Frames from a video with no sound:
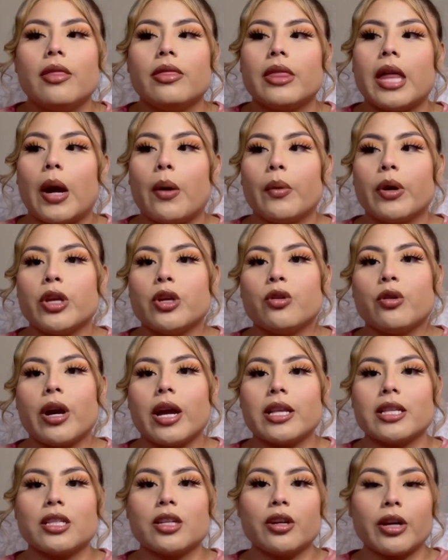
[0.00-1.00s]
That way you
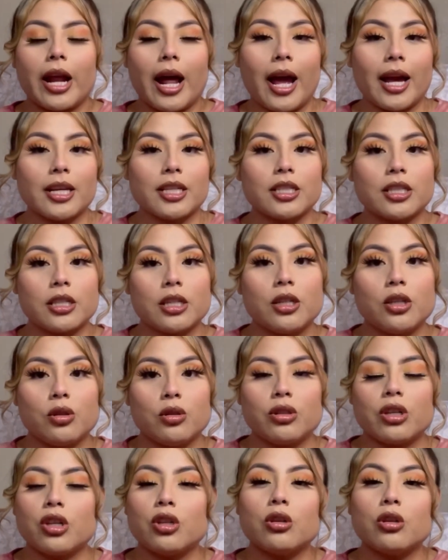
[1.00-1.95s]
guys could actually use it.